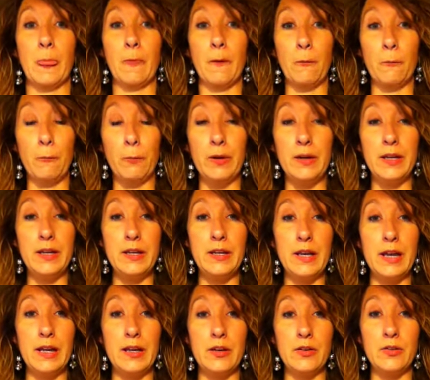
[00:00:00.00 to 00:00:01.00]
read
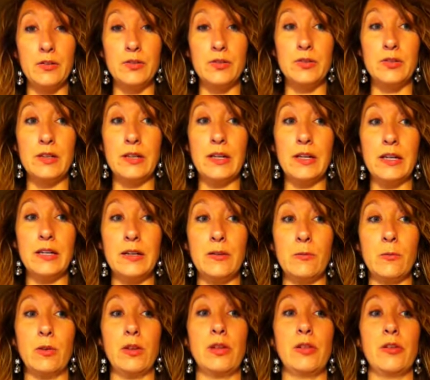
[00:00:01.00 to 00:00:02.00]
and understand
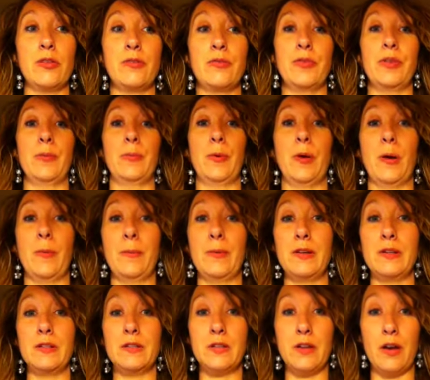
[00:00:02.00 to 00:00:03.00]
and really look for the
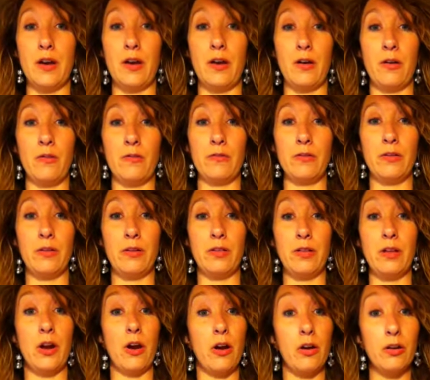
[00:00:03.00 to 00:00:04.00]
purpose of
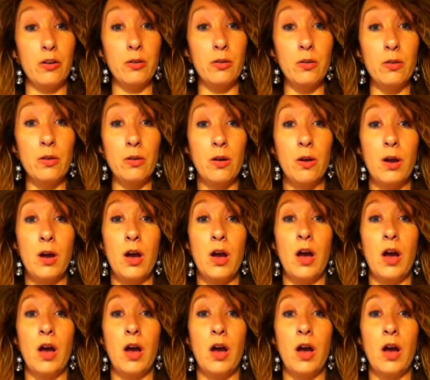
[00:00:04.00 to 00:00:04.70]
the article.